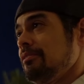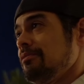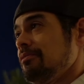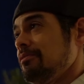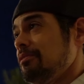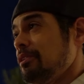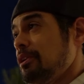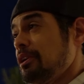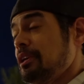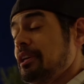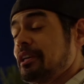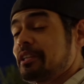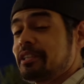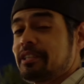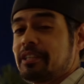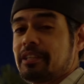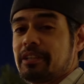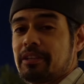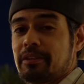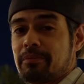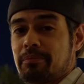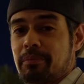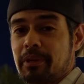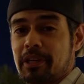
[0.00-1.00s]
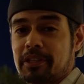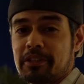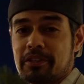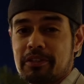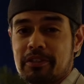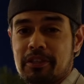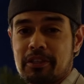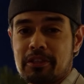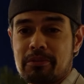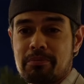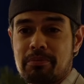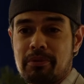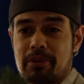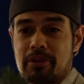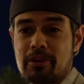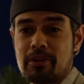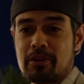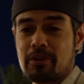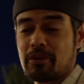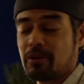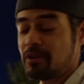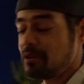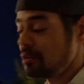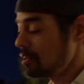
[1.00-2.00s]
verdict, Pixel 6
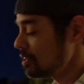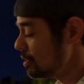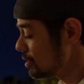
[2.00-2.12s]
Pro